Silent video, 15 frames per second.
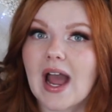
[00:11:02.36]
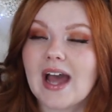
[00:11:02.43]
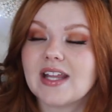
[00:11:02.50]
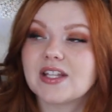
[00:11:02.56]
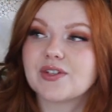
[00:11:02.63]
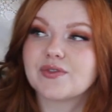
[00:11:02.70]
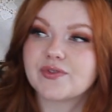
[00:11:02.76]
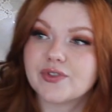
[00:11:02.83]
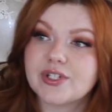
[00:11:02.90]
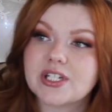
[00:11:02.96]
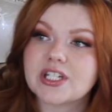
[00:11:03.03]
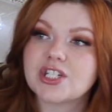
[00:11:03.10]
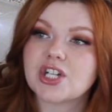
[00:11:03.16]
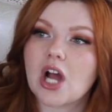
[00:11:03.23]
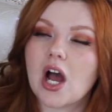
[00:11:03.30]
had the
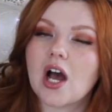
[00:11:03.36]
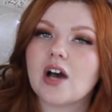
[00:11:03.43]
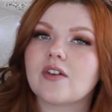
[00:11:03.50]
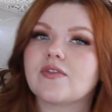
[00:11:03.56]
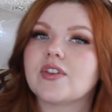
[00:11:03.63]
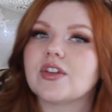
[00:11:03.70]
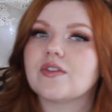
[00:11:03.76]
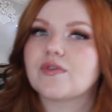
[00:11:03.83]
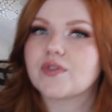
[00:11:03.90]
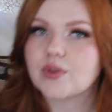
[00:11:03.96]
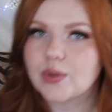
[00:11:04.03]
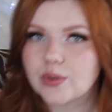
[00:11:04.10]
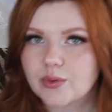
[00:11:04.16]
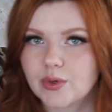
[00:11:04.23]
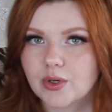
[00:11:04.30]
footage of the
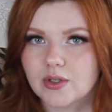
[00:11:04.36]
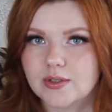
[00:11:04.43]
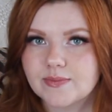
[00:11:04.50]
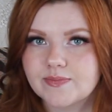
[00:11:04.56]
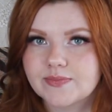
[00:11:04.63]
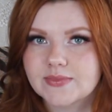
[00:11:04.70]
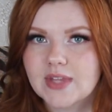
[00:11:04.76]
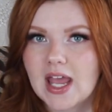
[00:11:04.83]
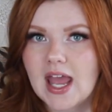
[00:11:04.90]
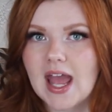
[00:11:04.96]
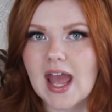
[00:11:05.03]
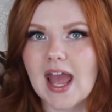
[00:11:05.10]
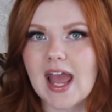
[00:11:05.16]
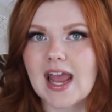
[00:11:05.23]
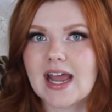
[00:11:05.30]
funeral,
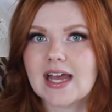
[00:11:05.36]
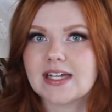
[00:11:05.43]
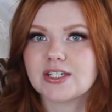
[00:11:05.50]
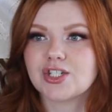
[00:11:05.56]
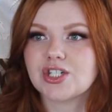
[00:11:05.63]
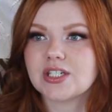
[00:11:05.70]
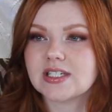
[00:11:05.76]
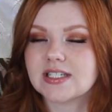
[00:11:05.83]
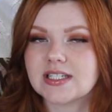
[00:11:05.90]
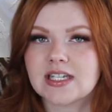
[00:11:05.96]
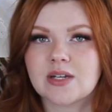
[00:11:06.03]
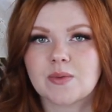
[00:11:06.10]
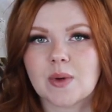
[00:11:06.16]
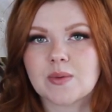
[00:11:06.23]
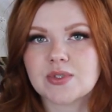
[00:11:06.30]
and she had
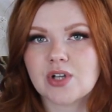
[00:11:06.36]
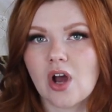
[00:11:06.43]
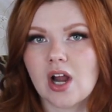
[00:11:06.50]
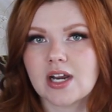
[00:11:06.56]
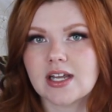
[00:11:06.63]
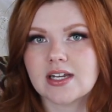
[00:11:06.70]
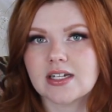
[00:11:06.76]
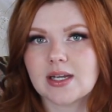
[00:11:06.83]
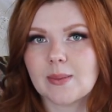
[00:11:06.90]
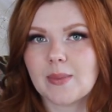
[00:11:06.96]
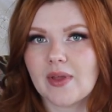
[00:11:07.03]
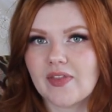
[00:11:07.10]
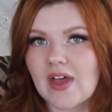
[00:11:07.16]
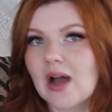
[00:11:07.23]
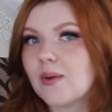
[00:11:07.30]
seen what was on it.
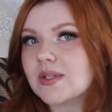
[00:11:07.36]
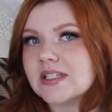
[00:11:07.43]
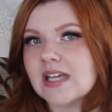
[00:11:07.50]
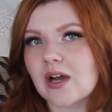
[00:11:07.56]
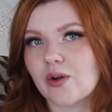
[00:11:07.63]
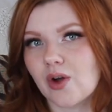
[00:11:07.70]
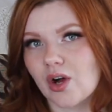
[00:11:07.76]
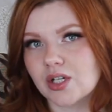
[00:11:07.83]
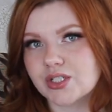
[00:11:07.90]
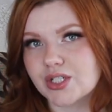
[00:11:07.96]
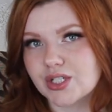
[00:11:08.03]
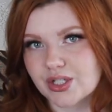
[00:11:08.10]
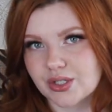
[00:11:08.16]
But that was now gone